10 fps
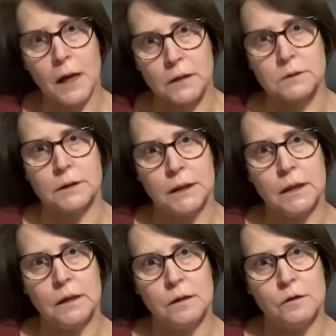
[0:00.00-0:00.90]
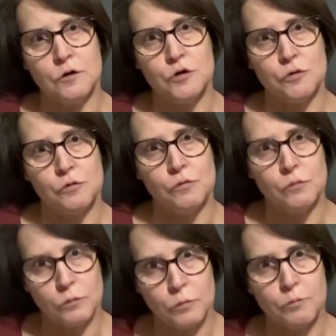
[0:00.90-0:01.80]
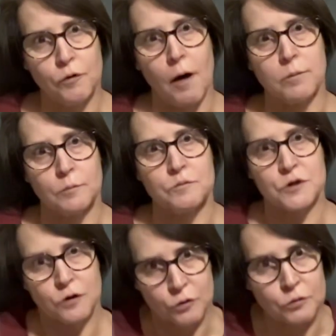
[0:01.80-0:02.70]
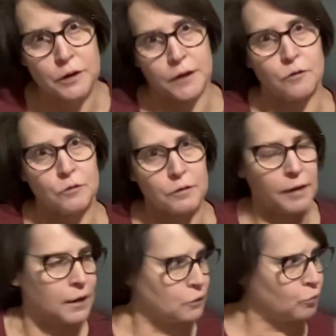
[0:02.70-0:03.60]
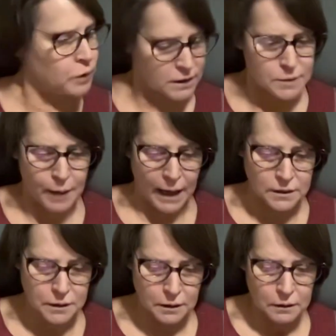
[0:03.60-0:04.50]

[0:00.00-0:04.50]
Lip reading: lead to problems earlier than you would expect.